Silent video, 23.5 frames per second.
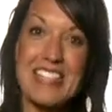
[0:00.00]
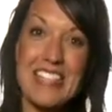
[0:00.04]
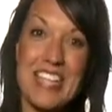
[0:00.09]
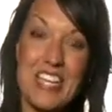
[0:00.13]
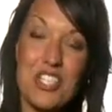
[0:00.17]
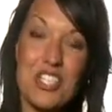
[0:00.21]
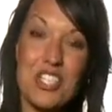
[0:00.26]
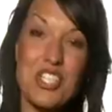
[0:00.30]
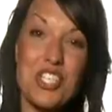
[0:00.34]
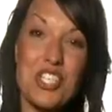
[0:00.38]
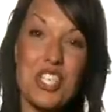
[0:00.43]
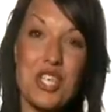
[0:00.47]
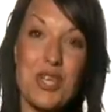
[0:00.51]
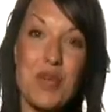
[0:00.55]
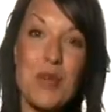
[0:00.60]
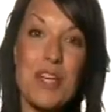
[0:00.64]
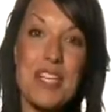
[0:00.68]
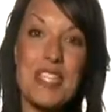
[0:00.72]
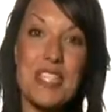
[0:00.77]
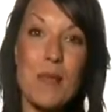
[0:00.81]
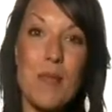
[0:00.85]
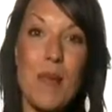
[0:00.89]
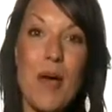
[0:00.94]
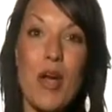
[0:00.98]
Session two
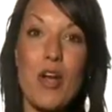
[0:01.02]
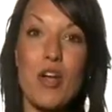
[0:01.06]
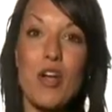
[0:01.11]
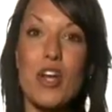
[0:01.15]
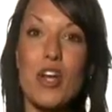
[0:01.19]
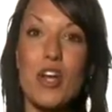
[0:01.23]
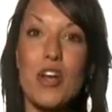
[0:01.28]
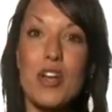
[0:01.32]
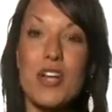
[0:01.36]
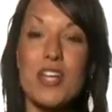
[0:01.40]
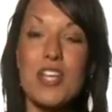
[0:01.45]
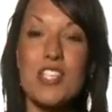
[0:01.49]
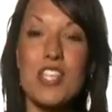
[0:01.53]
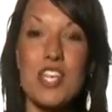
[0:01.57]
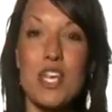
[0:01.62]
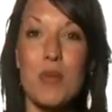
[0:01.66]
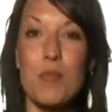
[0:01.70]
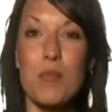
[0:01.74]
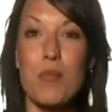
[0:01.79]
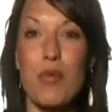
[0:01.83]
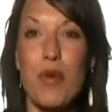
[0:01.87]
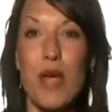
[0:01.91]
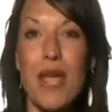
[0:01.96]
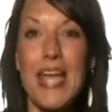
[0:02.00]
is about courage
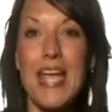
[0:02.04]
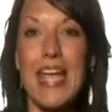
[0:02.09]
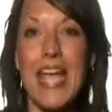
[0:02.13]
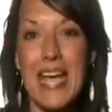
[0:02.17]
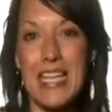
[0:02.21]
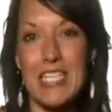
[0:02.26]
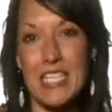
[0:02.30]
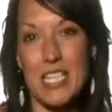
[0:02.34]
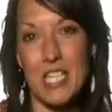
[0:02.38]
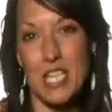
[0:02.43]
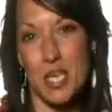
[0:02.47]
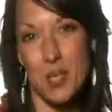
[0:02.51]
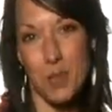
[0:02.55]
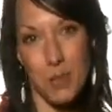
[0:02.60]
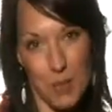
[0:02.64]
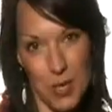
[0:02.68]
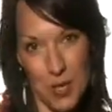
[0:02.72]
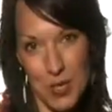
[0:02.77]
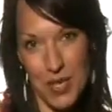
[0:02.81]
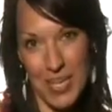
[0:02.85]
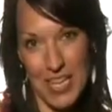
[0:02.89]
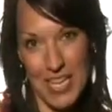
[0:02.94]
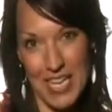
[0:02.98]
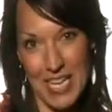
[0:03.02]
in praying as a
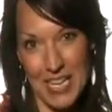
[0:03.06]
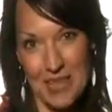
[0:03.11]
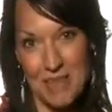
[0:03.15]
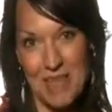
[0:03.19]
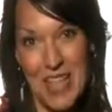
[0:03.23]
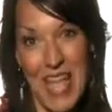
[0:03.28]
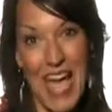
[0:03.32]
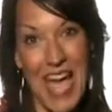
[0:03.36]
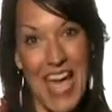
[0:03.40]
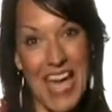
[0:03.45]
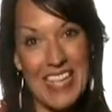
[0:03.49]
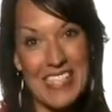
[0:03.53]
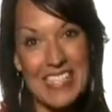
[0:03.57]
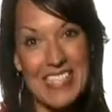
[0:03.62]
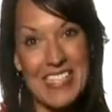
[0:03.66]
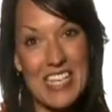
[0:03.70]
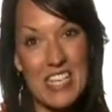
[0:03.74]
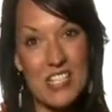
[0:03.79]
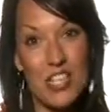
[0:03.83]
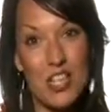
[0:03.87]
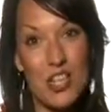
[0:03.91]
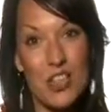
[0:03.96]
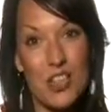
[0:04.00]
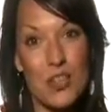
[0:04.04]
community. And
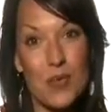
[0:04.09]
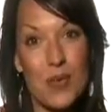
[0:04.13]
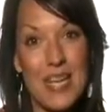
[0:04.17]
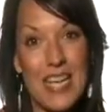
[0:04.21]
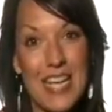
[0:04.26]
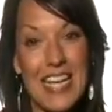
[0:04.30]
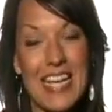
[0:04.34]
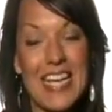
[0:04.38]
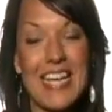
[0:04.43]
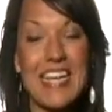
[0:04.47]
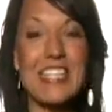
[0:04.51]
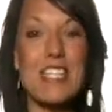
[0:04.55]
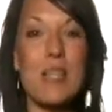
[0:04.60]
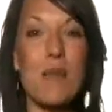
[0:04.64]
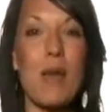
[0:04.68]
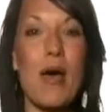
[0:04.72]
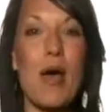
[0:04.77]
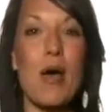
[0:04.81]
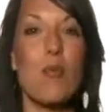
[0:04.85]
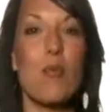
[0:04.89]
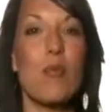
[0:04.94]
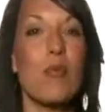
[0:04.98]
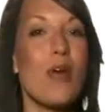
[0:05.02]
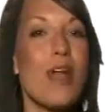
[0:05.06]
session three is
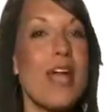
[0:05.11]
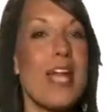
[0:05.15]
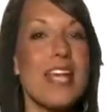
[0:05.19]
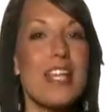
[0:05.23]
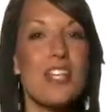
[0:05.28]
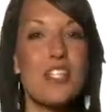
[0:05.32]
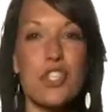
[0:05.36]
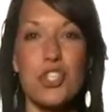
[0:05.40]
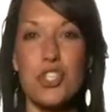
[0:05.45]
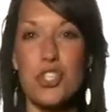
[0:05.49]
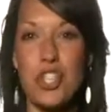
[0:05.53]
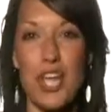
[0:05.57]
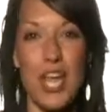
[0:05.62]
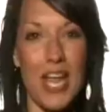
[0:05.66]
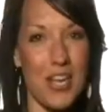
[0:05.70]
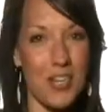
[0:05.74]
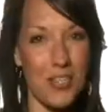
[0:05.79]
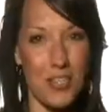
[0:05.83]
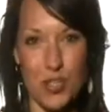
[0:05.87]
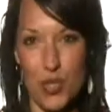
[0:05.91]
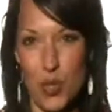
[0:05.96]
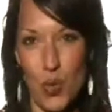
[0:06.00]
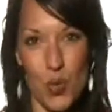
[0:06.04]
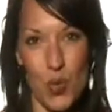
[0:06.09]
about praying to
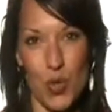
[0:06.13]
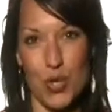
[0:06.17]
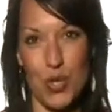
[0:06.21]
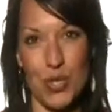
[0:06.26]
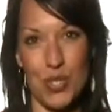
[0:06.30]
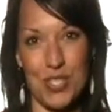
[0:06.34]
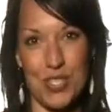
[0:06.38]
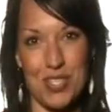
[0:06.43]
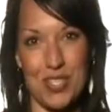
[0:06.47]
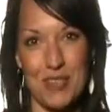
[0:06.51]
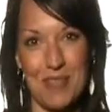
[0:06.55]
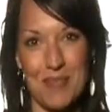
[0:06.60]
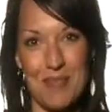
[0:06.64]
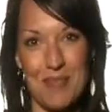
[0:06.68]
change the world.